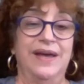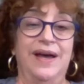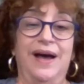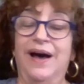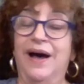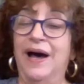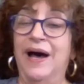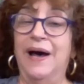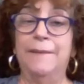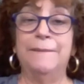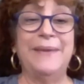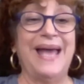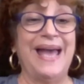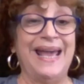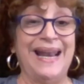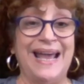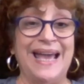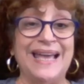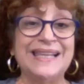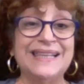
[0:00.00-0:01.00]

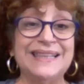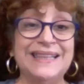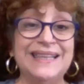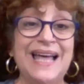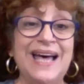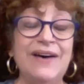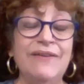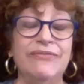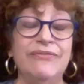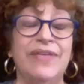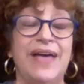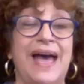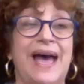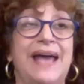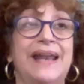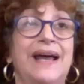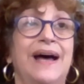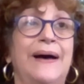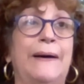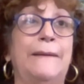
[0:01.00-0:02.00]
And I love
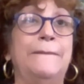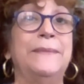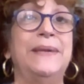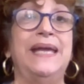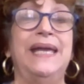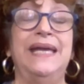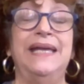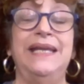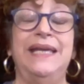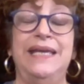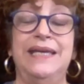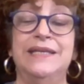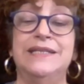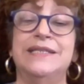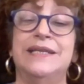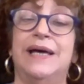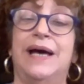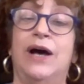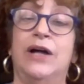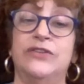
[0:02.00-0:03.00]
that. It
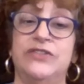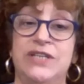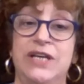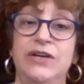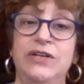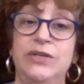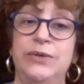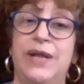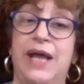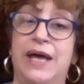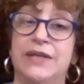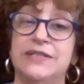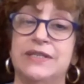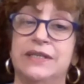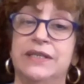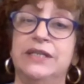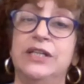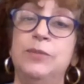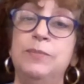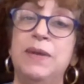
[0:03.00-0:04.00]
is, I'll tell you, it has a
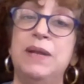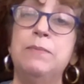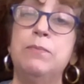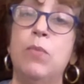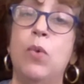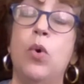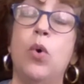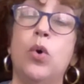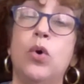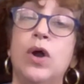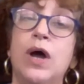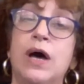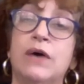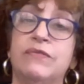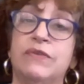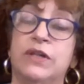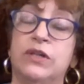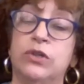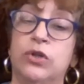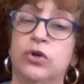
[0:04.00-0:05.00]
little bit more
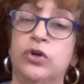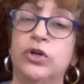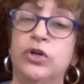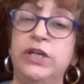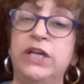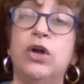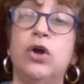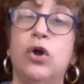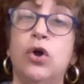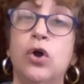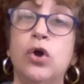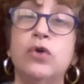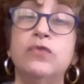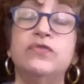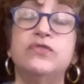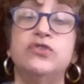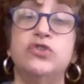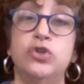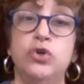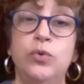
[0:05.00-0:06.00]
of a learning
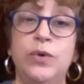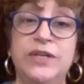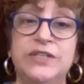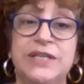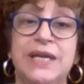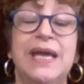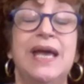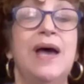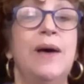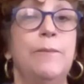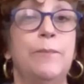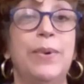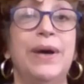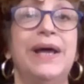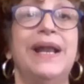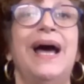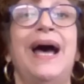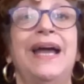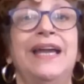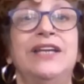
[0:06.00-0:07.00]
curve to it,
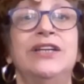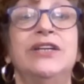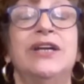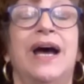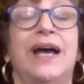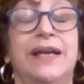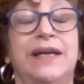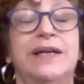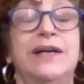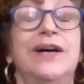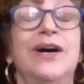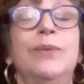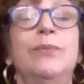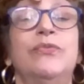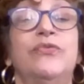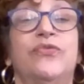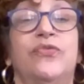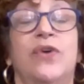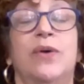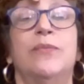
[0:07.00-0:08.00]
but I
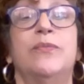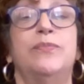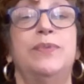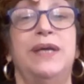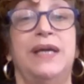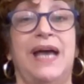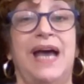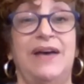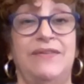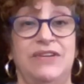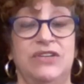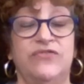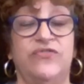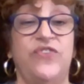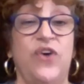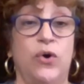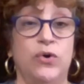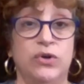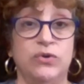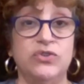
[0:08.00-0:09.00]
come from having
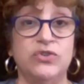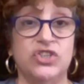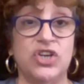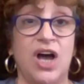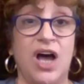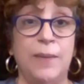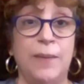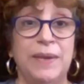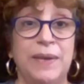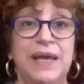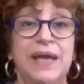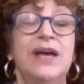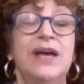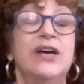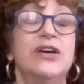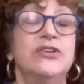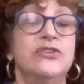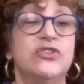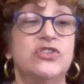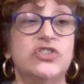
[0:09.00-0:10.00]
Photoshop.
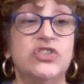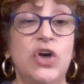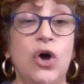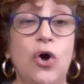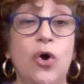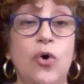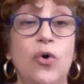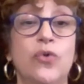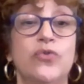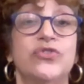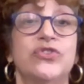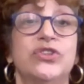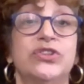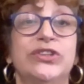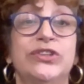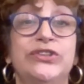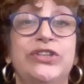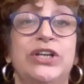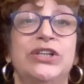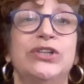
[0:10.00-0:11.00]
So
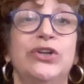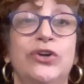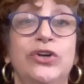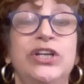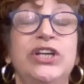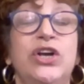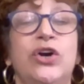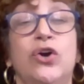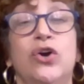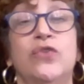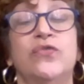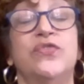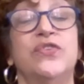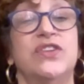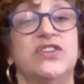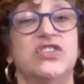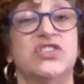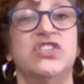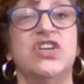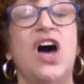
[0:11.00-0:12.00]
the learning curve for
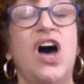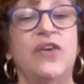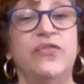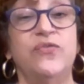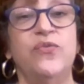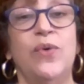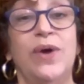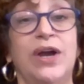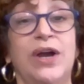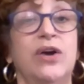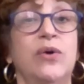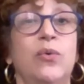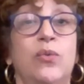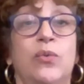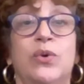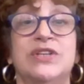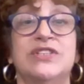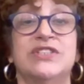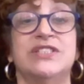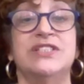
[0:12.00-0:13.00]
the software
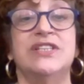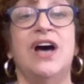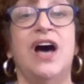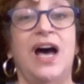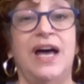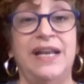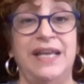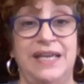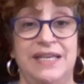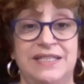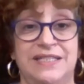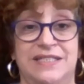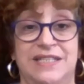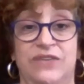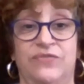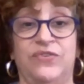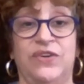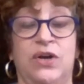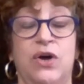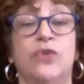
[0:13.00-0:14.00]
was not as
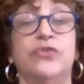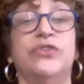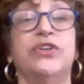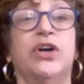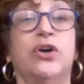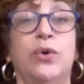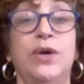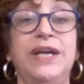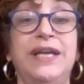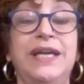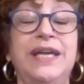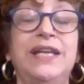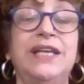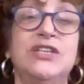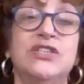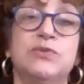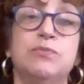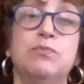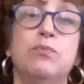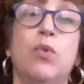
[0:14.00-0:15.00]
difficult. The Cricut
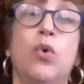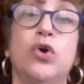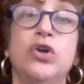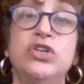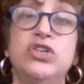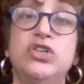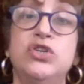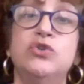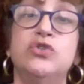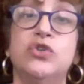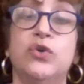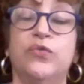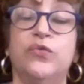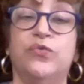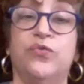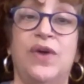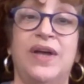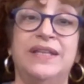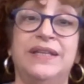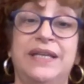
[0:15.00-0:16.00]
is more
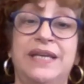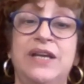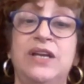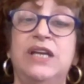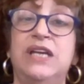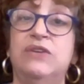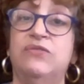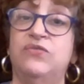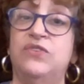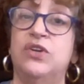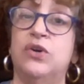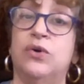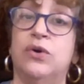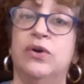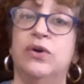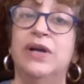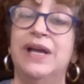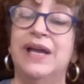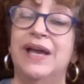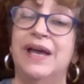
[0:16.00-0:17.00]
user-friendly if
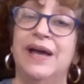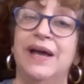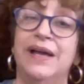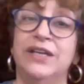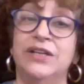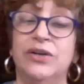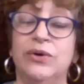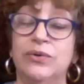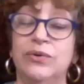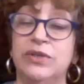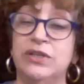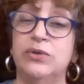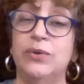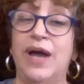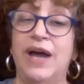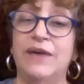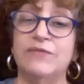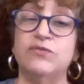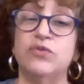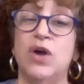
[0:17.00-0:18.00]
you
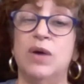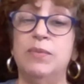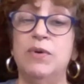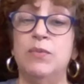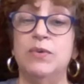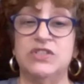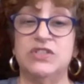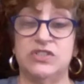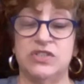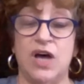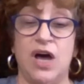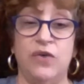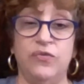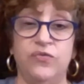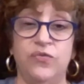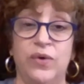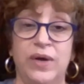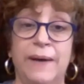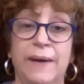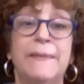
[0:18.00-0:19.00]
have trouble with
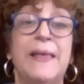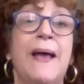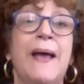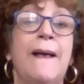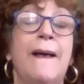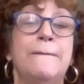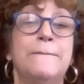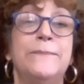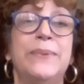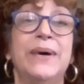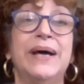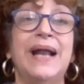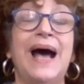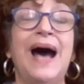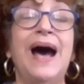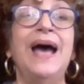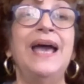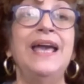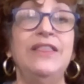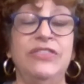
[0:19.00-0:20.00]
software. But
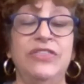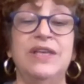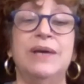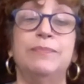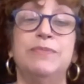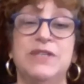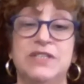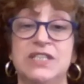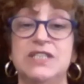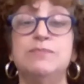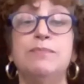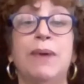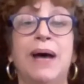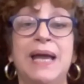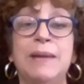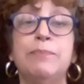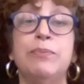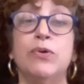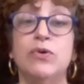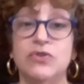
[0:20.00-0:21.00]
I think, this is
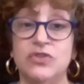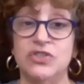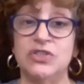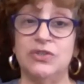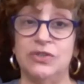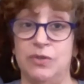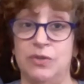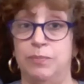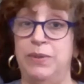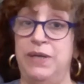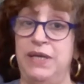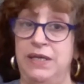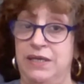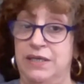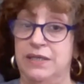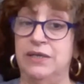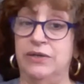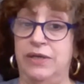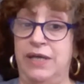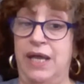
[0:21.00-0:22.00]
my personal
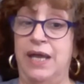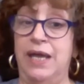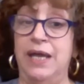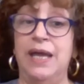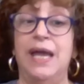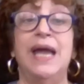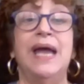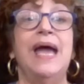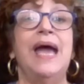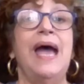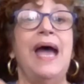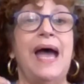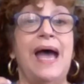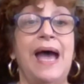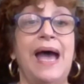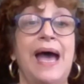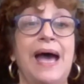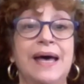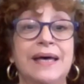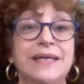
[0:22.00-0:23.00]
opinion, okay?
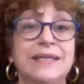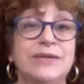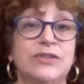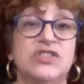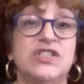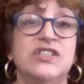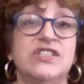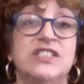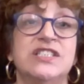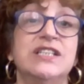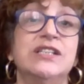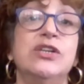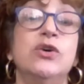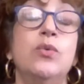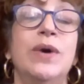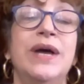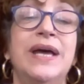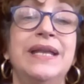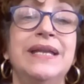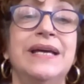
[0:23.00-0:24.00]
The
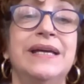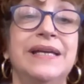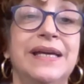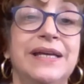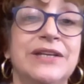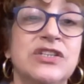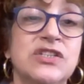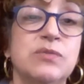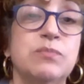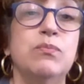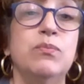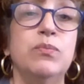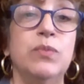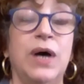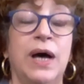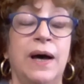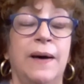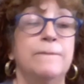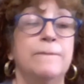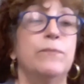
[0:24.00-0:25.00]
Silhouette is
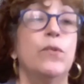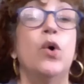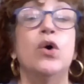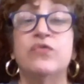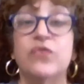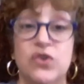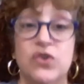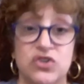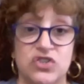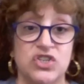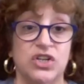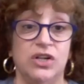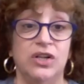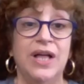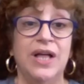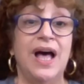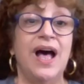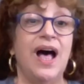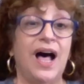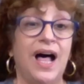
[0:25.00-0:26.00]
more
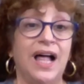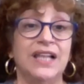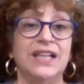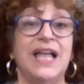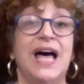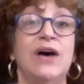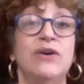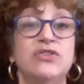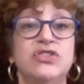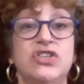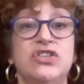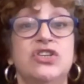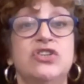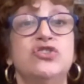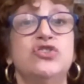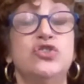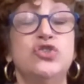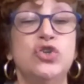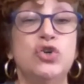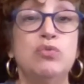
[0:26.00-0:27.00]
versatile, allows you to
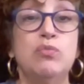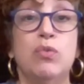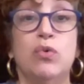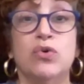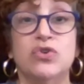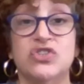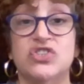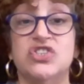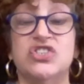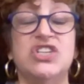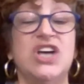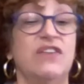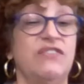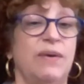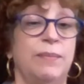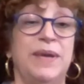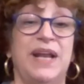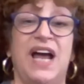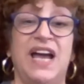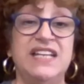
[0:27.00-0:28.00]
do more stuff.
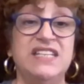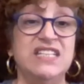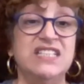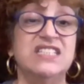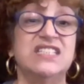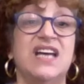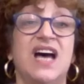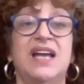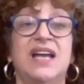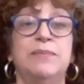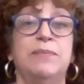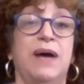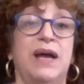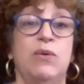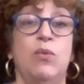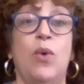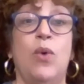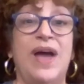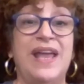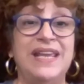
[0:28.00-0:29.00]
I mean, I designed my
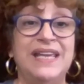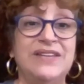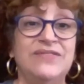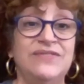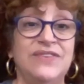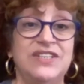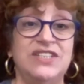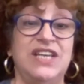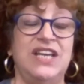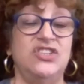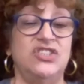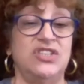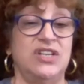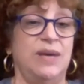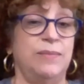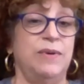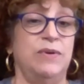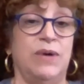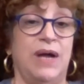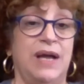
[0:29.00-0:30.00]
wedding invitation.
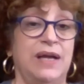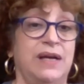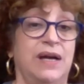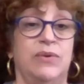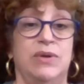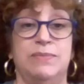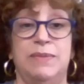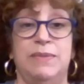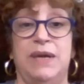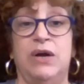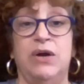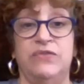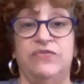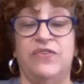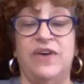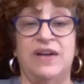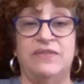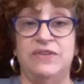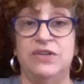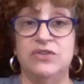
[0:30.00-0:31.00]
I got remarried
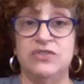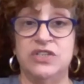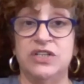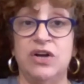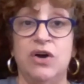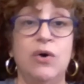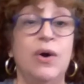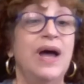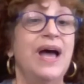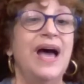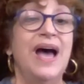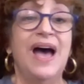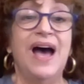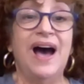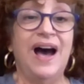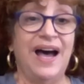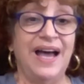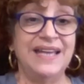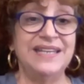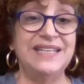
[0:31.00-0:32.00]
5 years ago.
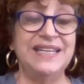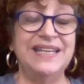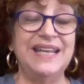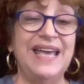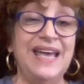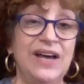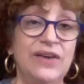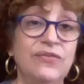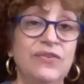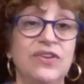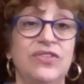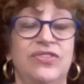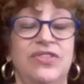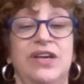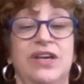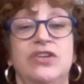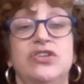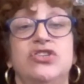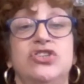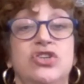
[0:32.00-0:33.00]
I did
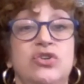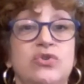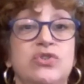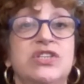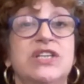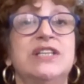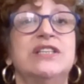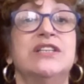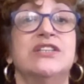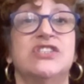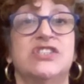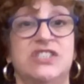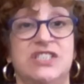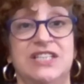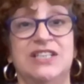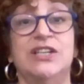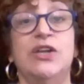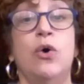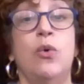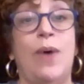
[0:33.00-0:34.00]
everything using the
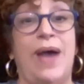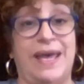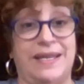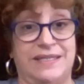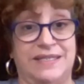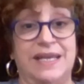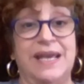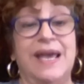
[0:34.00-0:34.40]
Silhouette.